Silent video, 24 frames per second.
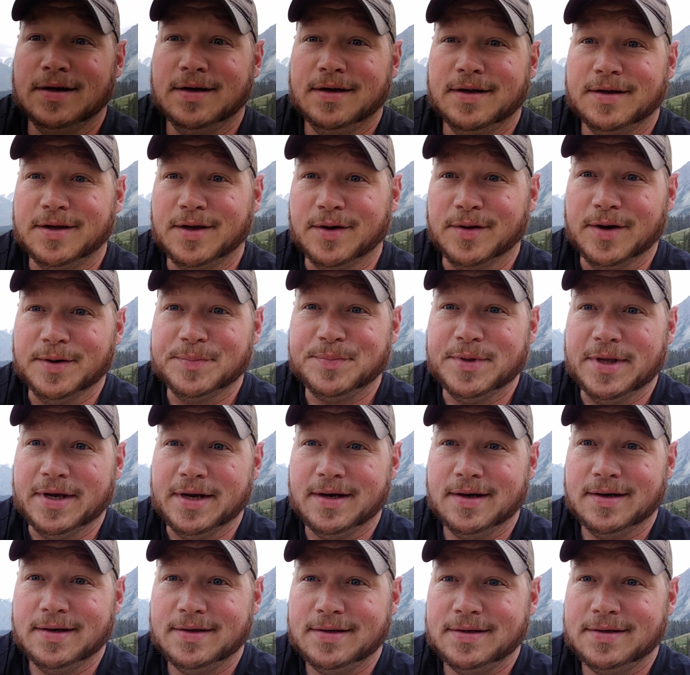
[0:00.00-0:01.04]
Go up
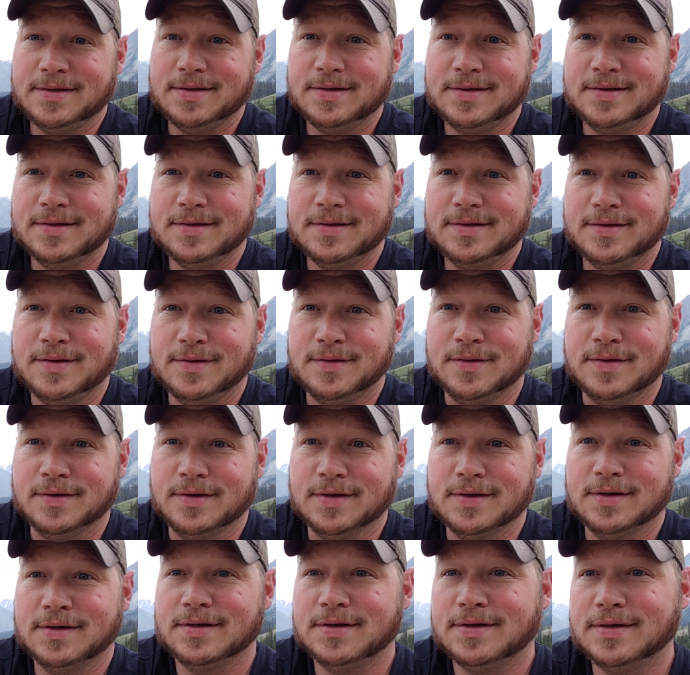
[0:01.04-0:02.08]
there,
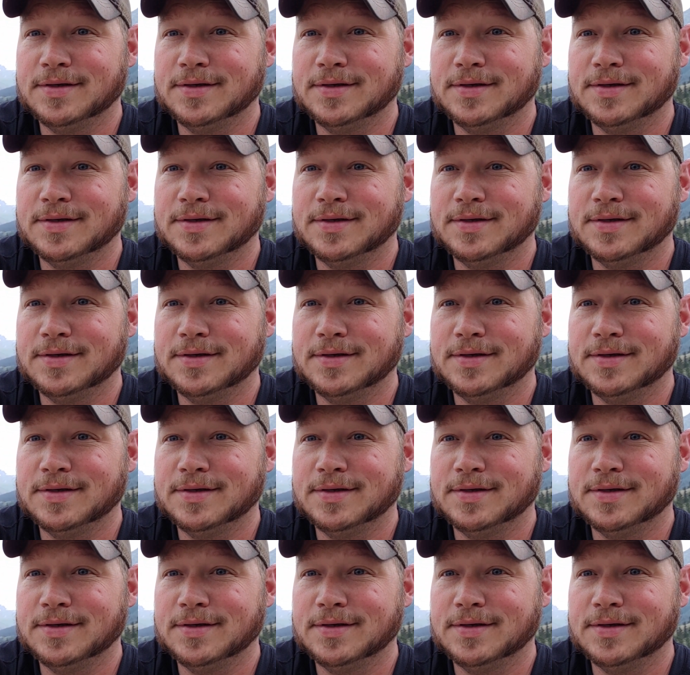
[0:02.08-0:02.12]
or